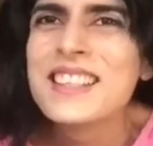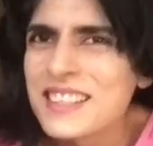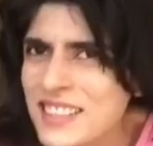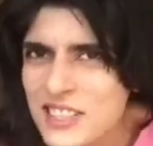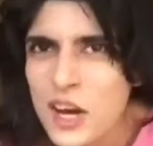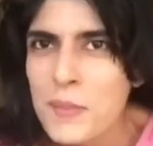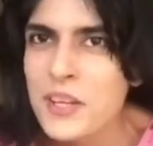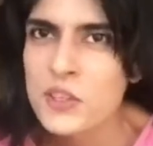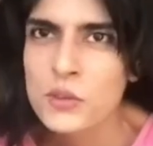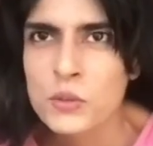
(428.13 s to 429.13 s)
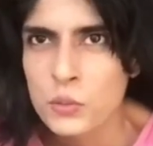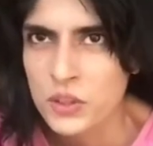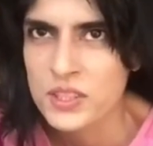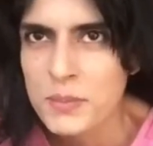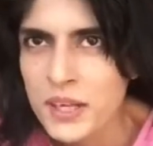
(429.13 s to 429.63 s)
is not my true
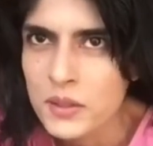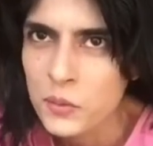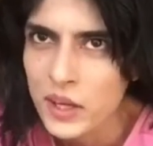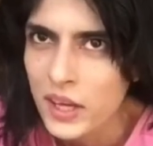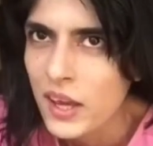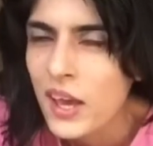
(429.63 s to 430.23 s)
voice, by the way.